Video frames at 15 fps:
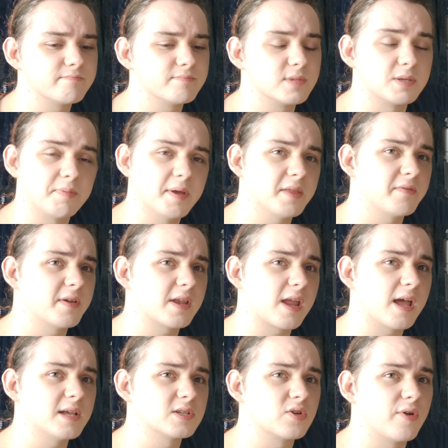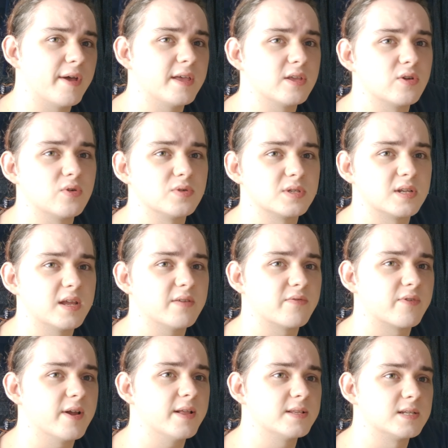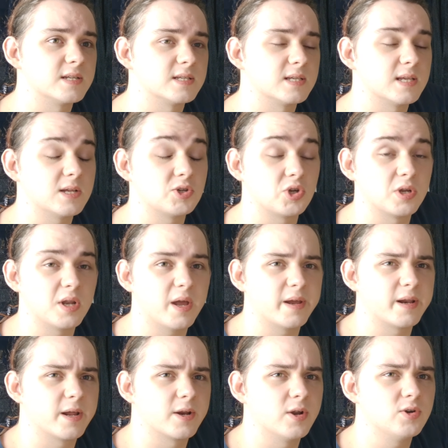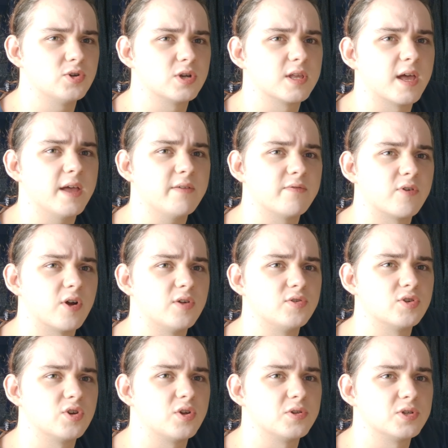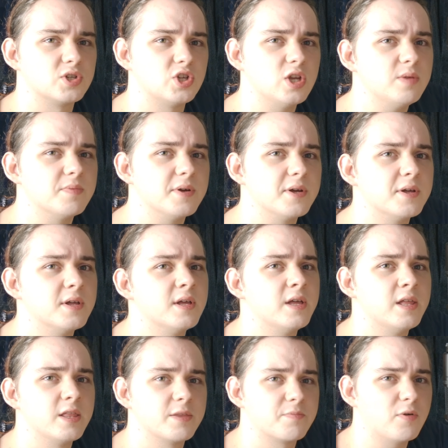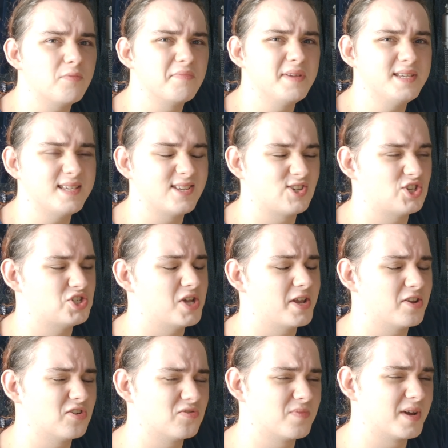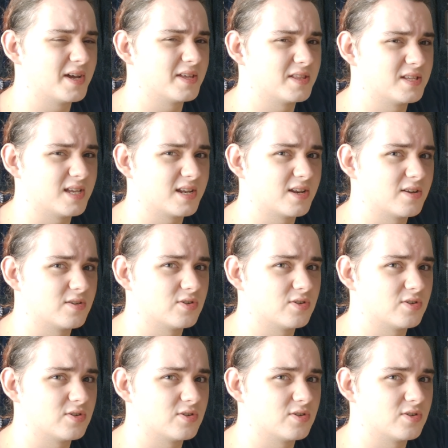despite the fact it has got eight cores and eight threads, and it's essentially ninety-nine hundred K for one hundred dollars cheaper, the problem is it's shadowed by the ten